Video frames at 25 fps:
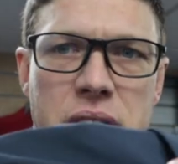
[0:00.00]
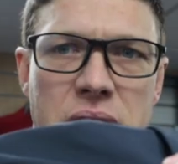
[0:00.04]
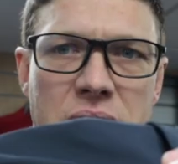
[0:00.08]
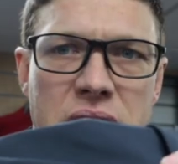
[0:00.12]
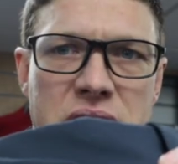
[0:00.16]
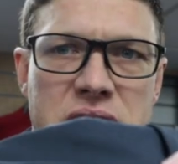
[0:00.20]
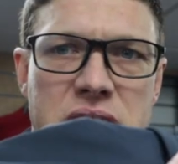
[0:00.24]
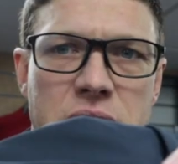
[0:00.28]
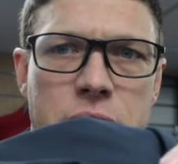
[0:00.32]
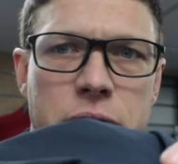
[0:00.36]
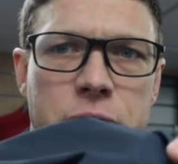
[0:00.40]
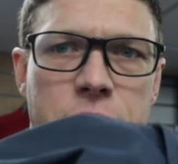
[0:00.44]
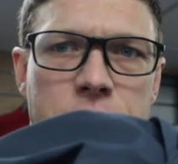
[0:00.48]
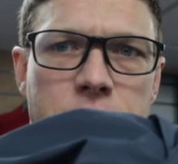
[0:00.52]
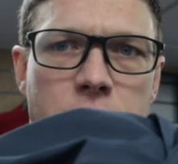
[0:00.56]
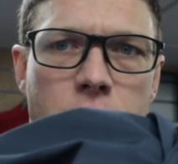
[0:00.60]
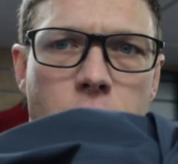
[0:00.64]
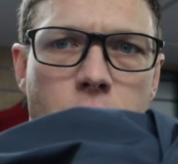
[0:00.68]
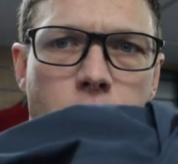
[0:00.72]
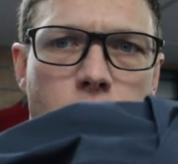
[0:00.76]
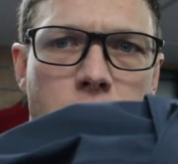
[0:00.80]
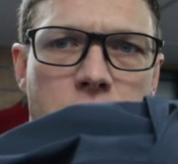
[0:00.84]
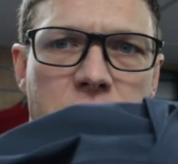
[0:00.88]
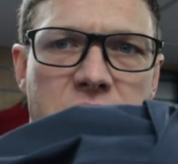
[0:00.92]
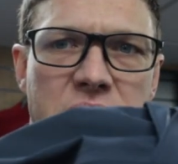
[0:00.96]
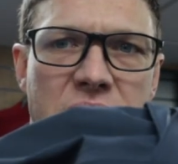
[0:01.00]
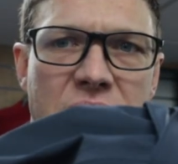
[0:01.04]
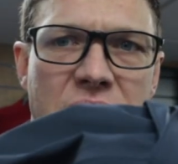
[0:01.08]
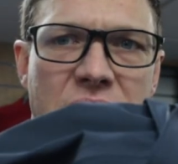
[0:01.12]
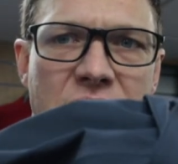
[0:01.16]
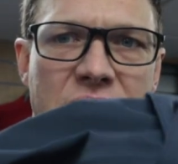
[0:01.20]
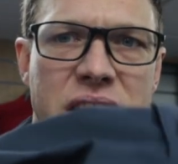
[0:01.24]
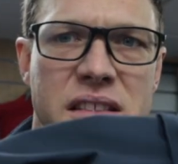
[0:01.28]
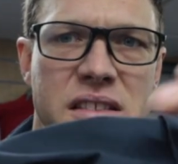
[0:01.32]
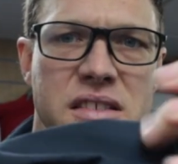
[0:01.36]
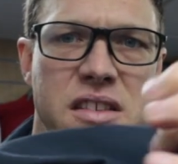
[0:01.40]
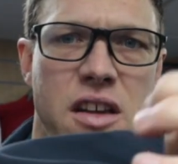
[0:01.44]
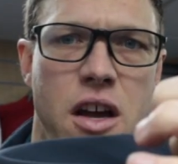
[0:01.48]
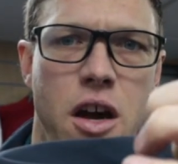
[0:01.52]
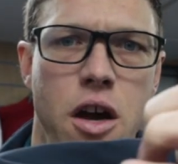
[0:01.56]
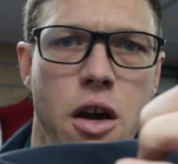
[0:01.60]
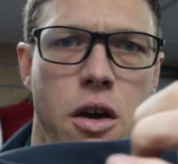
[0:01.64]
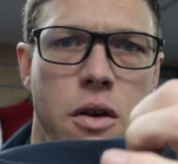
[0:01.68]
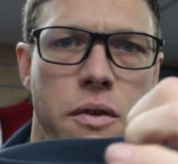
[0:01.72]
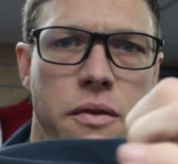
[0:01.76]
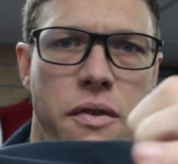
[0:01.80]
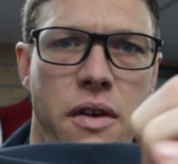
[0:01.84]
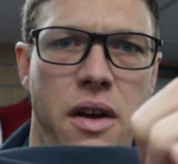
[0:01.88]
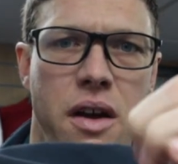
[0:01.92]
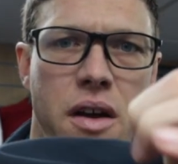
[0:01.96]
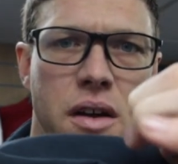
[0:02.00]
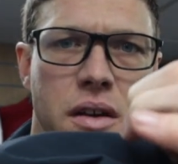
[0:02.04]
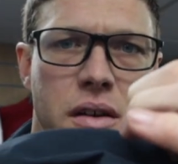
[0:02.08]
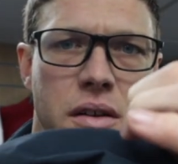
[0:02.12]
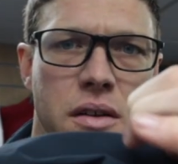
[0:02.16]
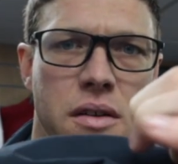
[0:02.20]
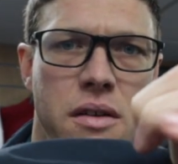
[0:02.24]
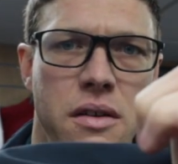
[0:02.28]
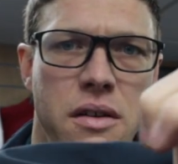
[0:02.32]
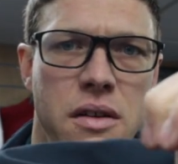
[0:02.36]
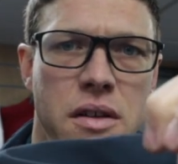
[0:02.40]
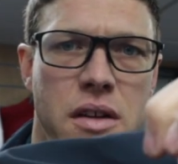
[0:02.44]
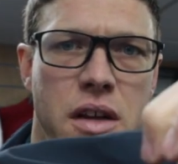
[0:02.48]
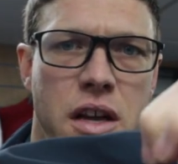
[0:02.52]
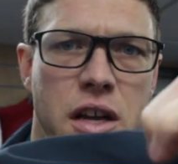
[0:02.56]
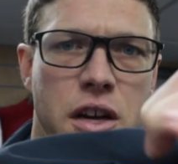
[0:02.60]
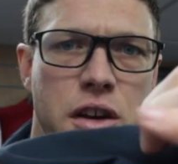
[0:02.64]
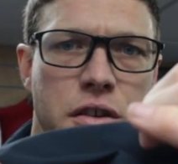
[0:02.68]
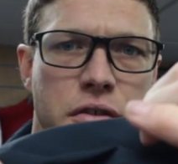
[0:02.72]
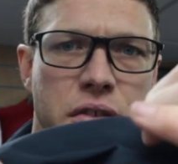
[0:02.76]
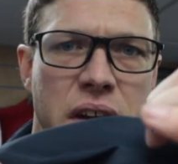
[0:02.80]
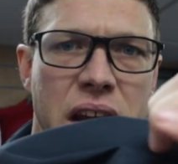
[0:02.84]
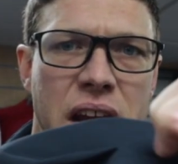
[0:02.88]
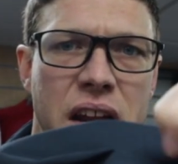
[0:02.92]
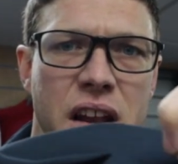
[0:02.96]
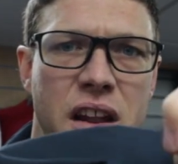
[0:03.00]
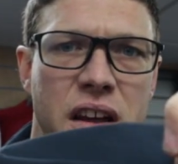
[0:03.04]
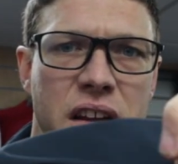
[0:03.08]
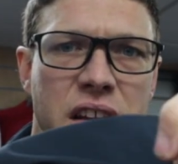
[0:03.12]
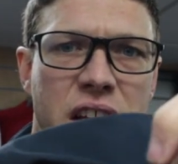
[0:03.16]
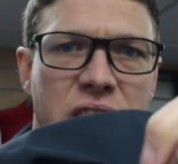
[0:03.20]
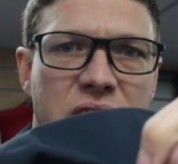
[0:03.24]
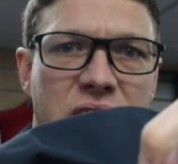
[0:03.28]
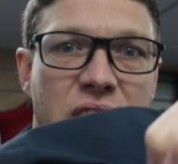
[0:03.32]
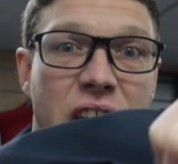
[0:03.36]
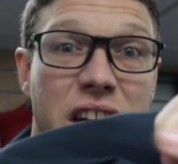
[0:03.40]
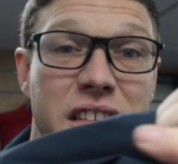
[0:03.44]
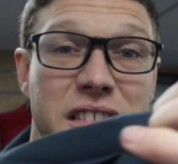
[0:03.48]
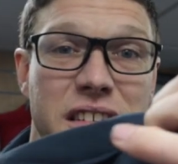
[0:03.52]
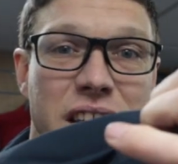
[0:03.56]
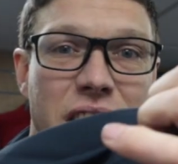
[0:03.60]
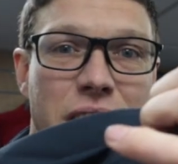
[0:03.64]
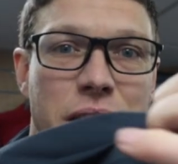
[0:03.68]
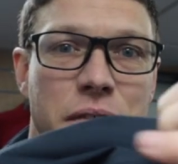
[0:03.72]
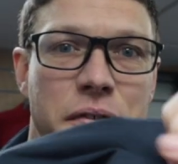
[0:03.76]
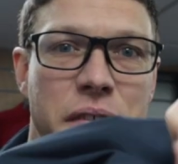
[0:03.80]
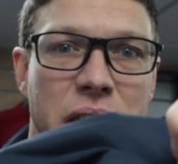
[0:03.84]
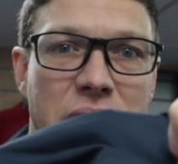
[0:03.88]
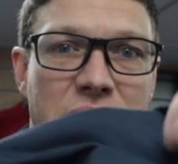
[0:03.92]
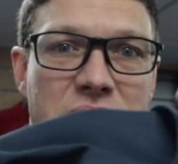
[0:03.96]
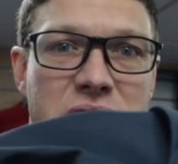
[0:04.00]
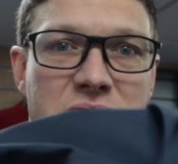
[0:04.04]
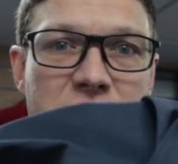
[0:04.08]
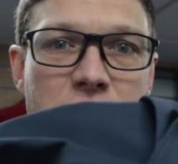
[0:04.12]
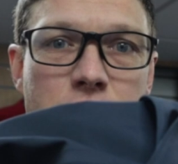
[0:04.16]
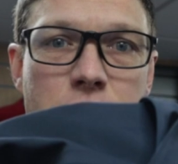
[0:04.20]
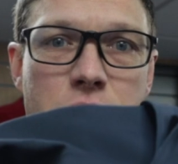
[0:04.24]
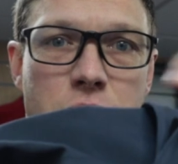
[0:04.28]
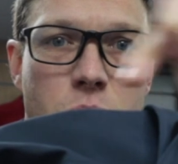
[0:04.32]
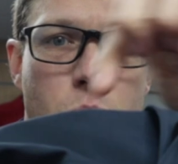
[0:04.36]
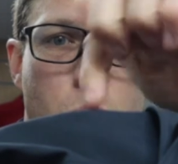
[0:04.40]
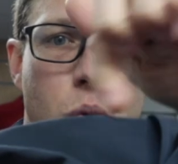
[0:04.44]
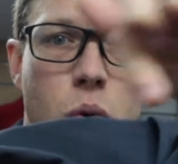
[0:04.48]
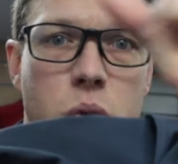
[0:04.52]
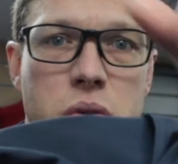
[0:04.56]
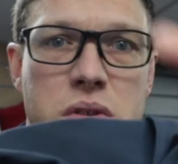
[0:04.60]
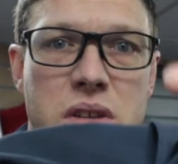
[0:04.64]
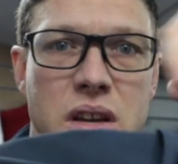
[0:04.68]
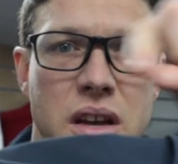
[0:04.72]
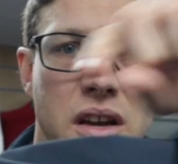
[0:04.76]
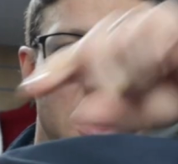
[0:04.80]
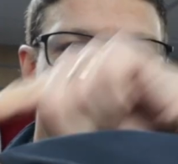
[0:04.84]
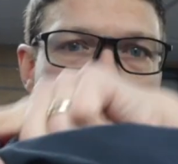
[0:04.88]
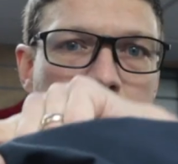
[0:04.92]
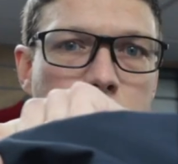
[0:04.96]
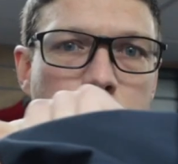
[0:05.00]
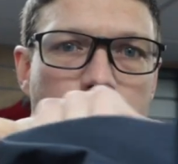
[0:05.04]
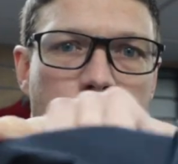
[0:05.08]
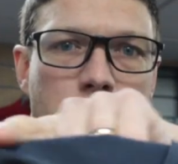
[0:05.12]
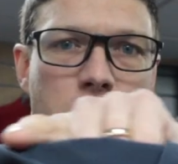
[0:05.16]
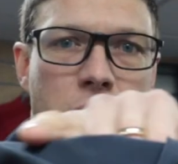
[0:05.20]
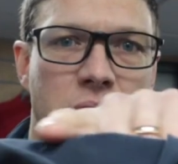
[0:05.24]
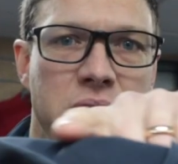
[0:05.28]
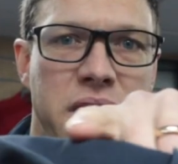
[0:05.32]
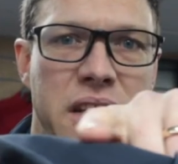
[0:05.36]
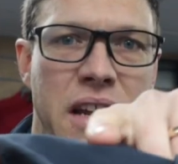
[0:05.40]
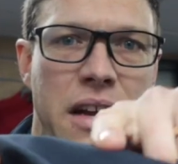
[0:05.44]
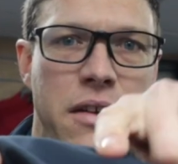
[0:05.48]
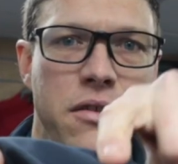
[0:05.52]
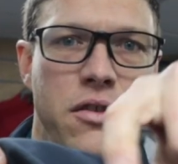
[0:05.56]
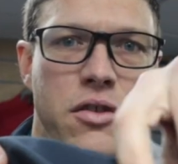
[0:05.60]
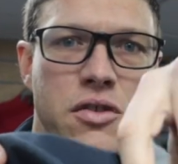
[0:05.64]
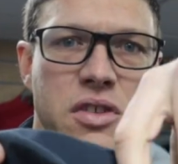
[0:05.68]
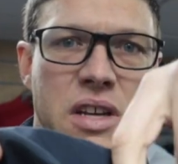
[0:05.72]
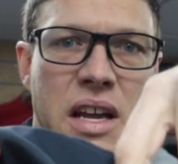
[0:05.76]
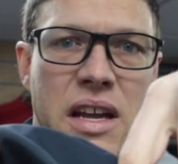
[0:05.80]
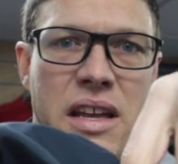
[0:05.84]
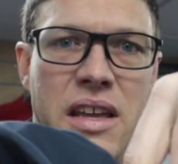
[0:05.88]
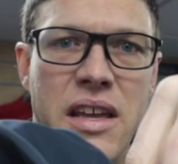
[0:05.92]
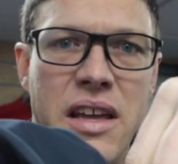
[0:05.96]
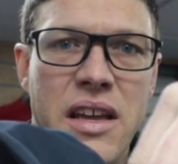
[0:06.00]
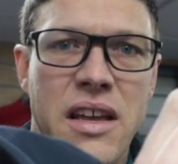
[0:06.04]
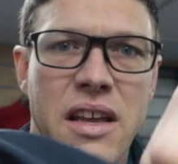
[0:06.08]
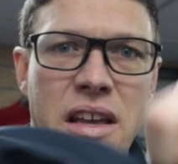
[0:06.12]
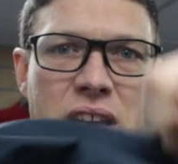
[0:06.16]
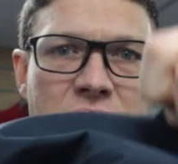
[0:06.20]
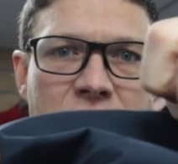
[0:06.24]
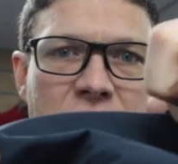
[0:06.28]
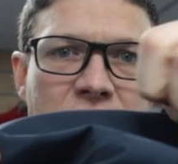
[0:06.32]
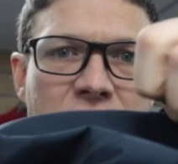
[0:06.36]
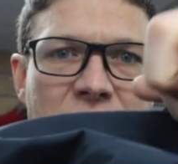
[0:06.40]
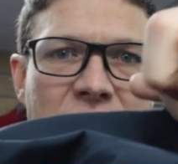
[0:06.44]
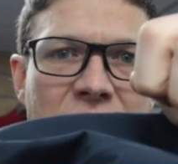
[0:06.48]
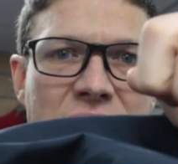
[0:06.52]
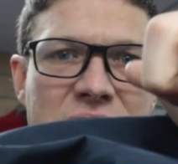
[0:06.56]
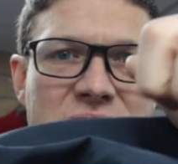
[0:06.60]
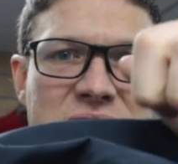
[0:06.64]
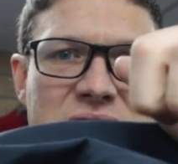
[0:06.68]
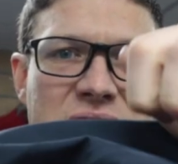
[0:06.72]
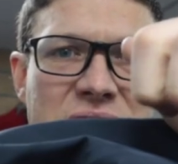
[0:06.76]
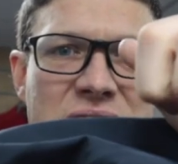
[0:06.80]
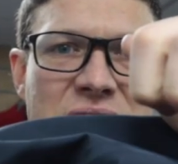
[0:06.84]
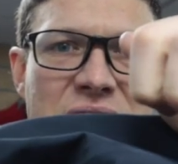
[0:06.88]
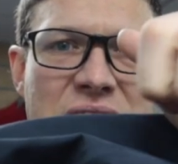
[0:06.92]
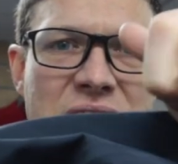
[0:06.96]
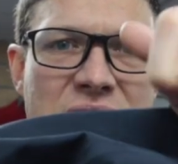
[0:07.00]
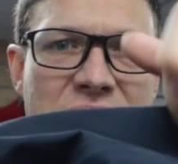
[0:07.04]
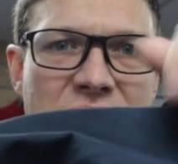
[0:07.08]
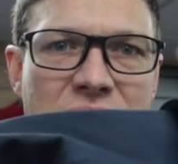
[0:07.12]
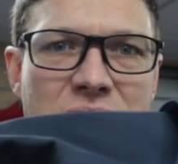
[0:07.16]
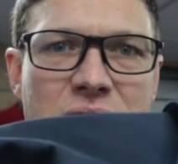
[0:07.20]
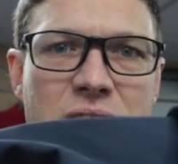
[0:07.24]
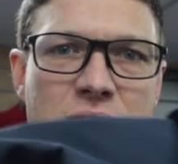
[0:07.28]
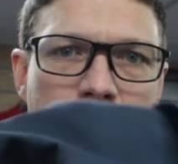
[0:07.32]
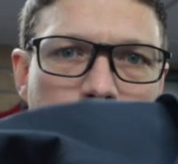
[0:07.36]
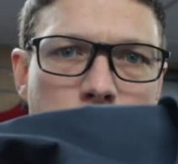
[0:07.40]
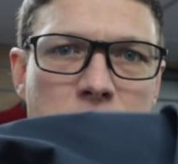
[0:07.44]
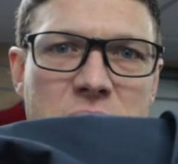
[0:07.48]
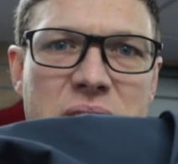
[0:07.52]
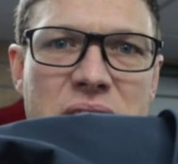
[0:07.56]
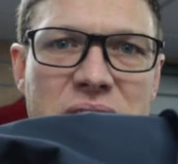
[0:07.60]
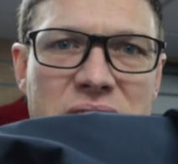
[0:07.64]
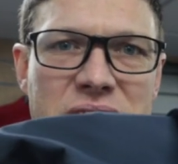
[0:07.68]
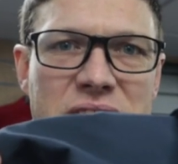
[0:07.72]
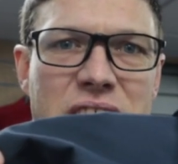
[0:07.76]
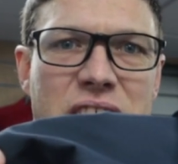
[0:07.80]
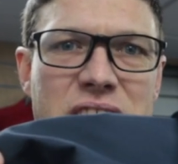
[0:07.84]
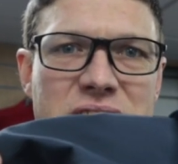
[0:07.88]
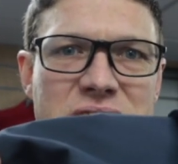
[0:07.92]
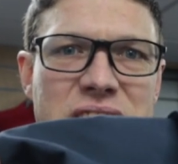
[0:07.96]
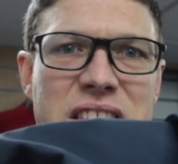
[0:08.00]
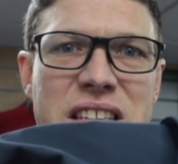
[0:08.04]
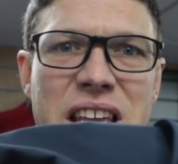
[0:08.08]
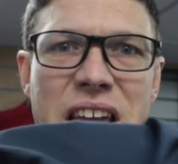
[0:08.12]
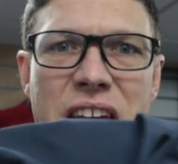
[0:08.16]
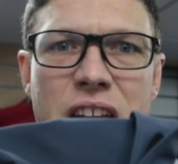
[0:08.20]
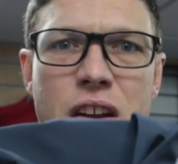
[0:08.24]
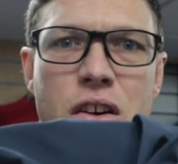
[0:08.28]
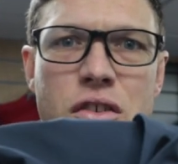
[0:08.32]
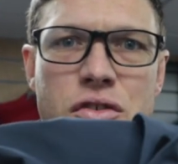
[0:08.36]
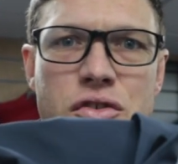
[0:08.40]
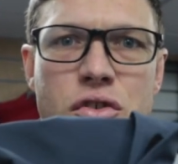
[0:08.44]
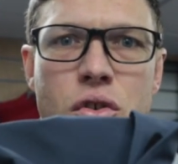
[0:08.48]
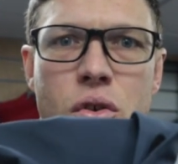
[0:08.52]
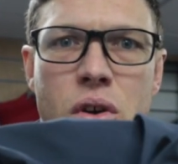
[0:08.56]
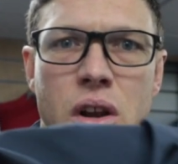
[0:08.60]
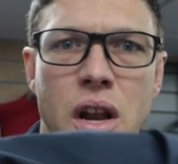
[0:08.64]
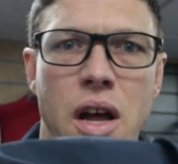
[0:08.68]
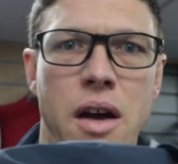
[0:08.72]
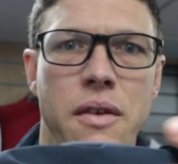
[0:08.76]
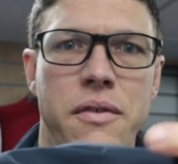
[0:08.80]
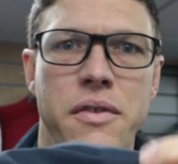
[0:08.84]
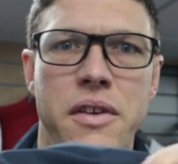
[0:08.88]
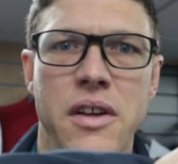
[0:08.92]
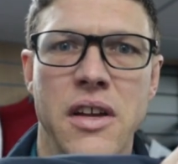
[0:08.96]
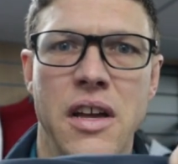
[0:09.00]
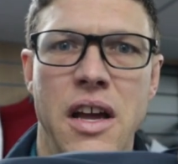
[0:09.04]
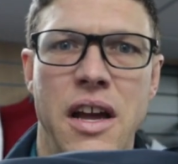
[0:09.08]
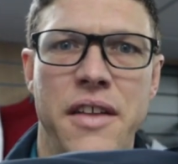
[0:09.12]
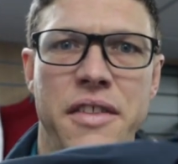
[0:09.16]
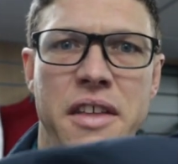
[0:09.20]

You can actually fold the ends over and create like a gutter effect. So the water might run down your jacket, collects in here, but then doesn't get on your glove.